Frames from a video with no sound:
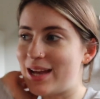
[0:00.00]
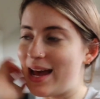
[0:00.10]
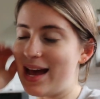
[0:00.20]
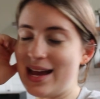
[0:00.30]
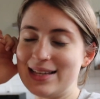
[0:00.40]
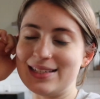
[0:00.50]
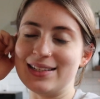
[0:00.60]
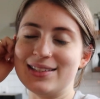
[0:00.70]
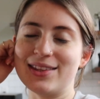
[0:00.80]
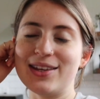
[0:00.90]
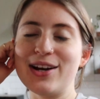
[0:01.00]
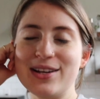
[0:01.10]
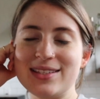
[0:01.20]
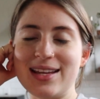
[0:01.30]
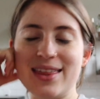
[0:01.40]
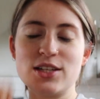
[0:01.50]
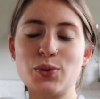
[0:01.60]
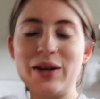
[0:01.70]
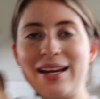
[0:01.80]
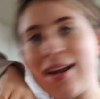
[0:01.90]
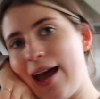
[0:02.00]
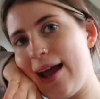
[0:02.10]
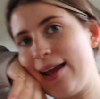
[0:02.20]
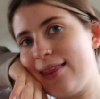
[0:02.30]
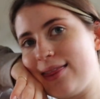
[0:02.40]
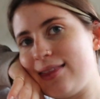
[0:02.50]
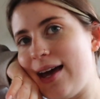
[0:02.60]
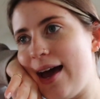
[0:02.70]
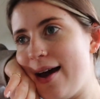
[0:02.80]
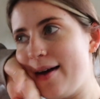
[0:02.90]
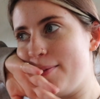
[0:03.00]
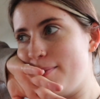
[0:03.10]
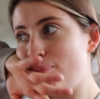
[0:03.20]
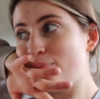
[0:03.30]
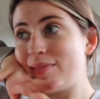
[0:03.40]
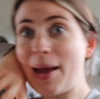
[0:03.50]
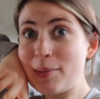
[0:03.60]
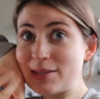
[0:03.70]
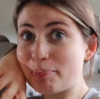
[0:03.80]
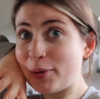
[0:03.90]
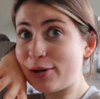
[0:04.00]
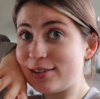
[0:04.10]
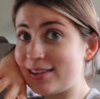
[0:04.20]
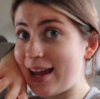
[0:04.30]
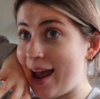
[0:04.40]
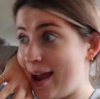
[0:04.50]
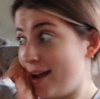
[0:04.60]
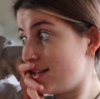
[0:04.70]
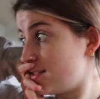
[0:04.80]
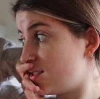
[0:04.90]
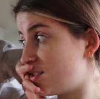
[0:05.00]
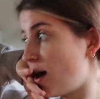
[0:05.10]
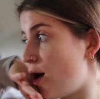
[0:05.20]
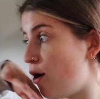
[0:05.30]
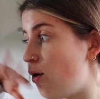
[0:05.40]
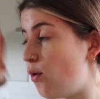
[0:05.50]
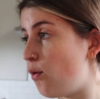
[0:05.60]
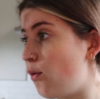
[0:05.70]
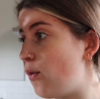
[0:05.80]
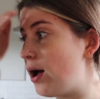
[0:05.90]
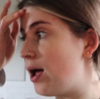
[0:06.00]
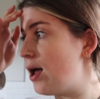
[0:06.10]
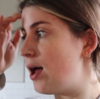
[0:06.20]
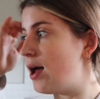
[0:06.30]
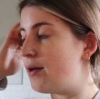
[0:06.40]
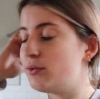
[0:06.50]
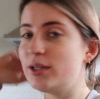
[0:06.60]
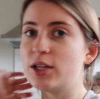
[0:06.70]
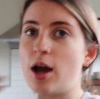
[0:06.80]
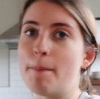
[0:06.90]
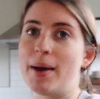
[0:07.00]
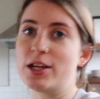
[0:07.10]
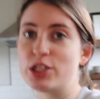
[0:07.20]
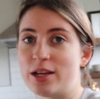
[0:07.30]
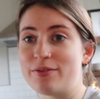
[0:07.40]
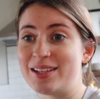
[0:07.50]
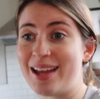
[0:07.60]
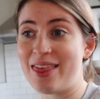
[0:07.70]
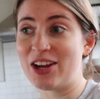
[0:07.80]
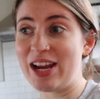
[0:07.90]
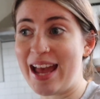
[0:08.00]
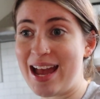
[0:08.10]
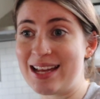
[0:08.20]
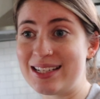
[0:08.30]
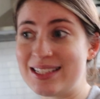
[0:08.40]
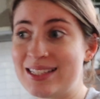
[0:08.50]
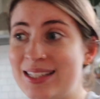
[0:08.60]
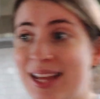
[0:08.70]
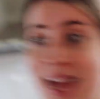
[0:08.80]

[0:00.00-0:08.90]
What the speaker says: guys. It is Thursday, the 29th. Emma's birthday. So I haven't really got much stuff together yet.